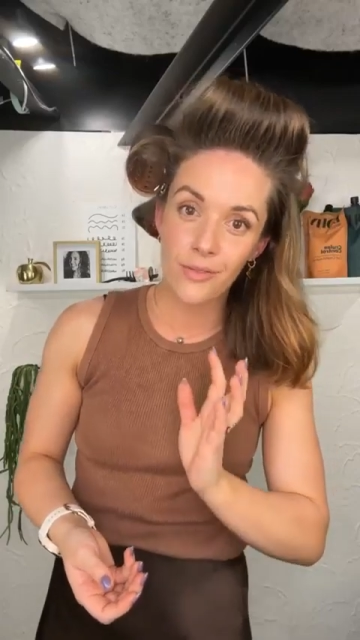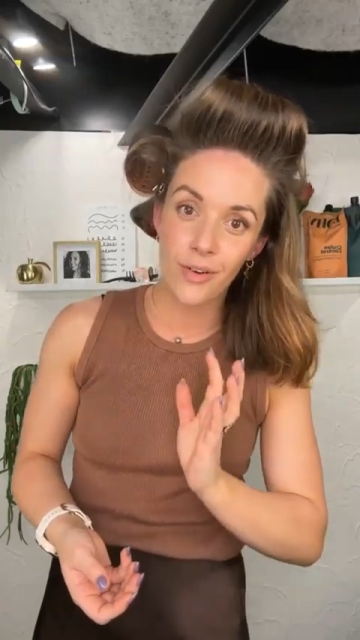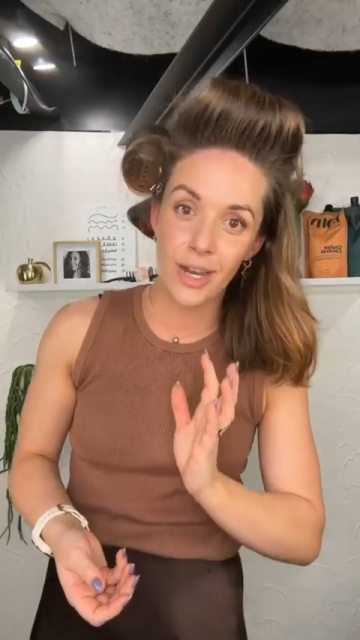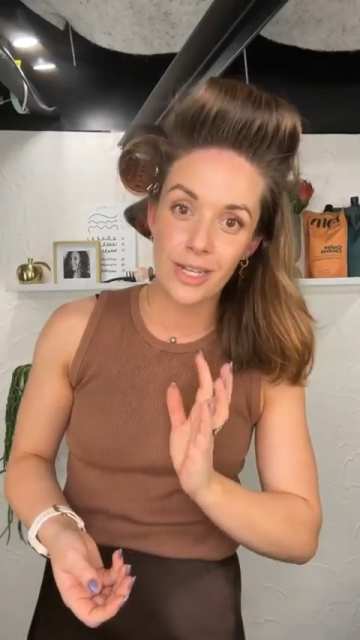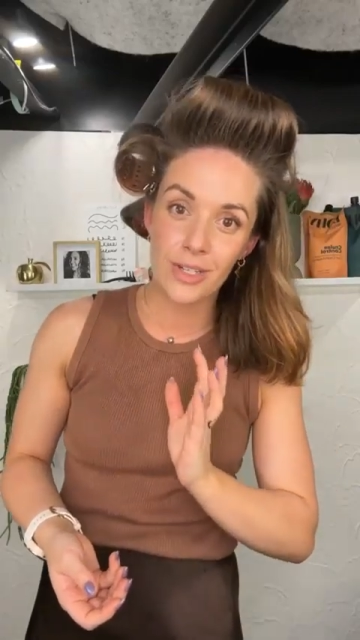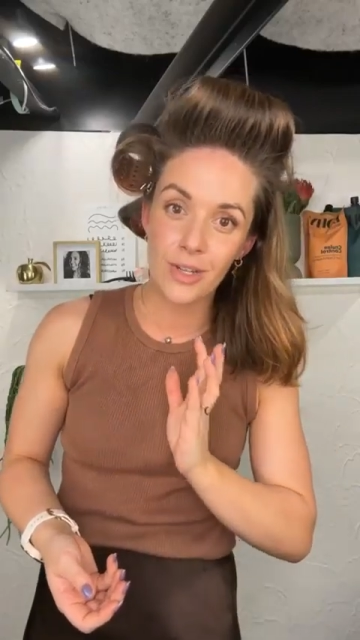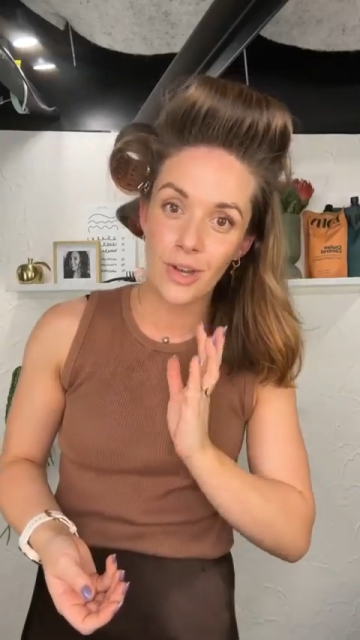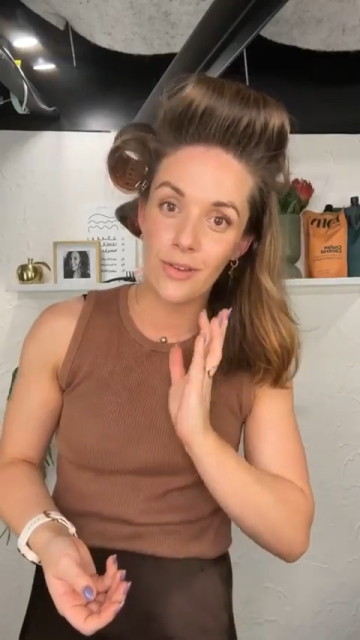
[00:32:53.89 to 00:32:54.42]
a
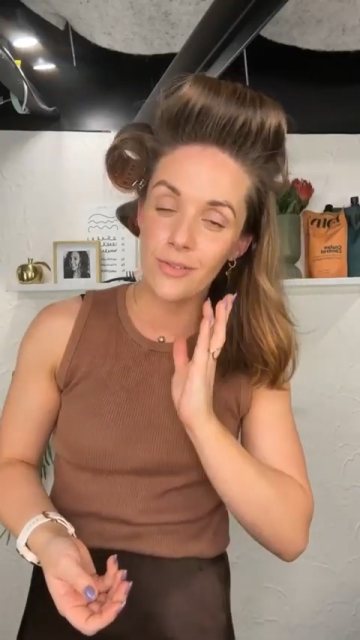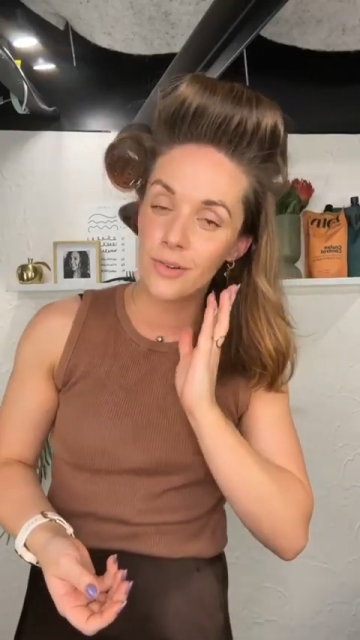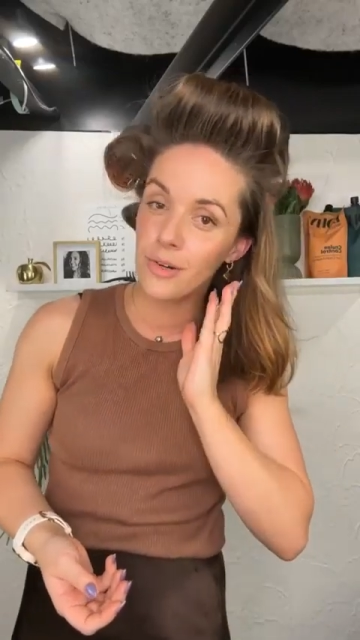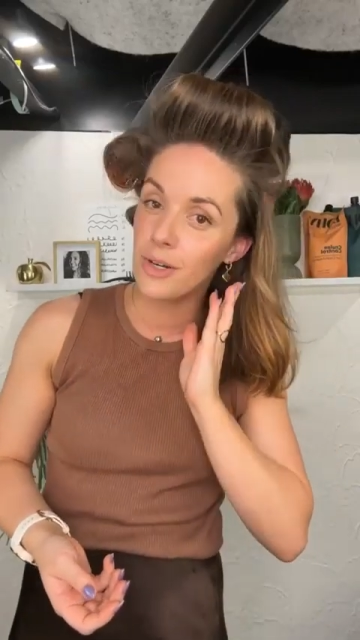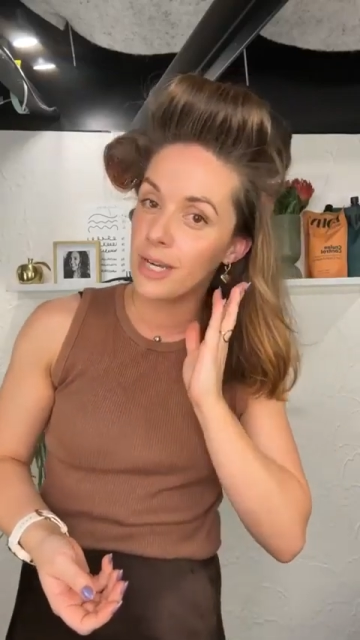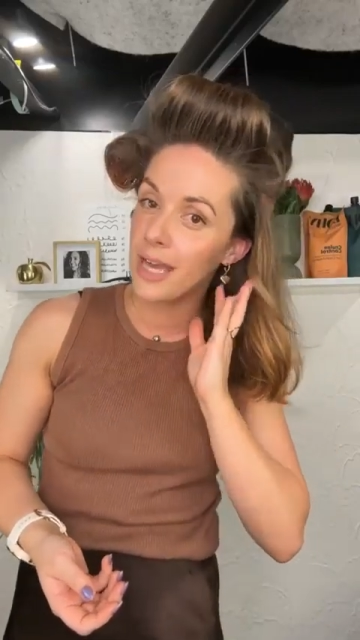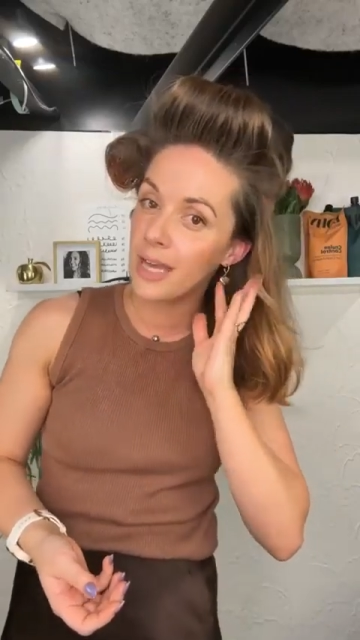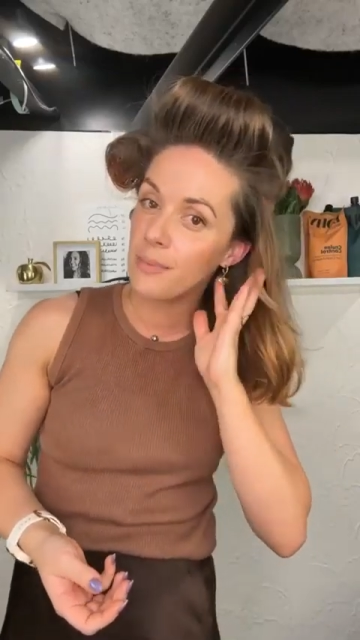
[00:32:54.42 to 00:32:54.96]
friend
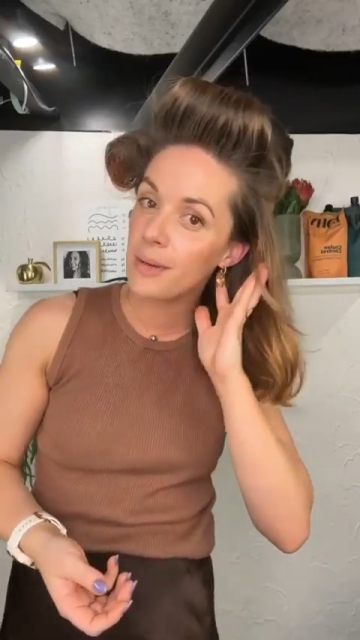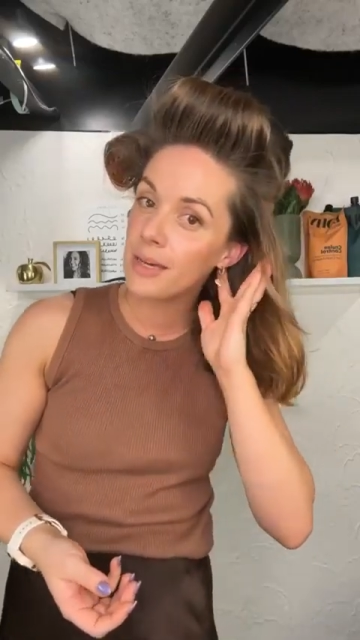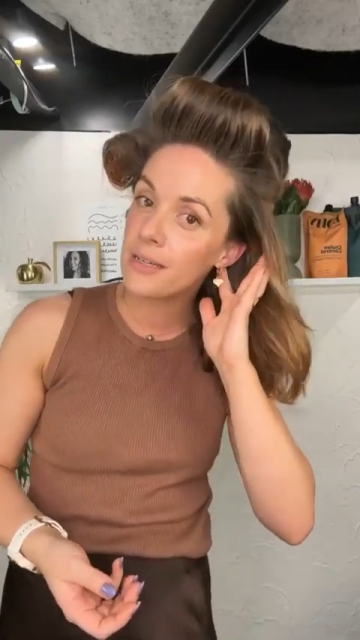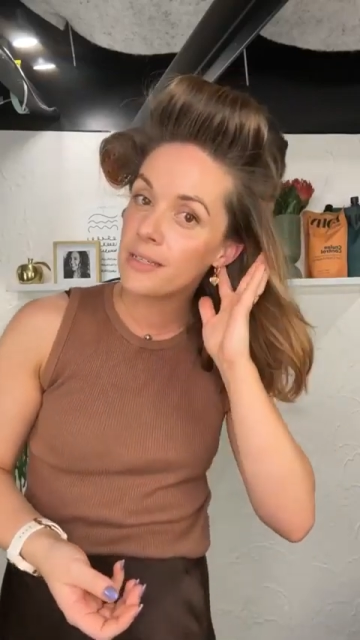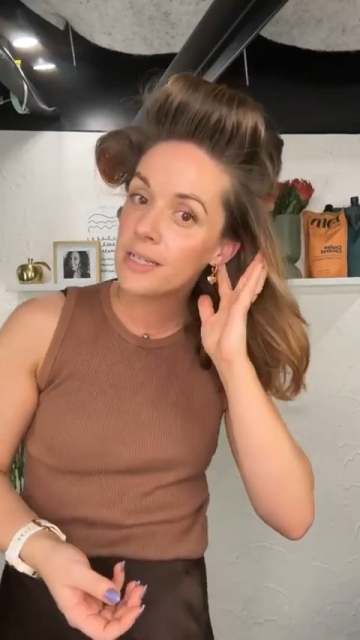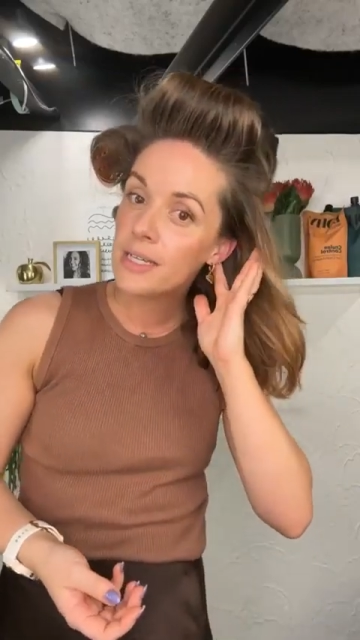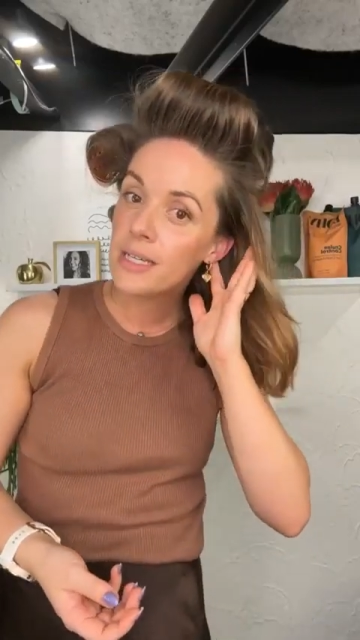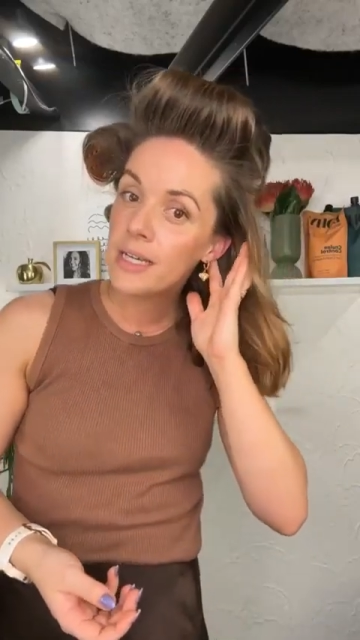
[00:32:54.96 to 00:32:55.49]
over, a
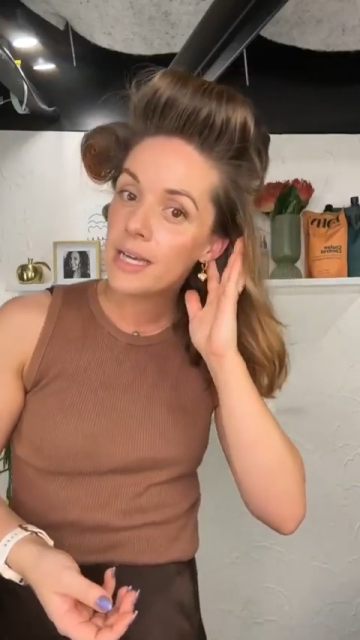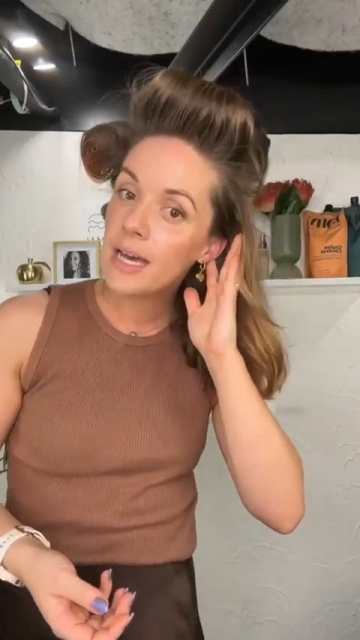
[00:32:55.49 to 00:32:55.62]
neighbor.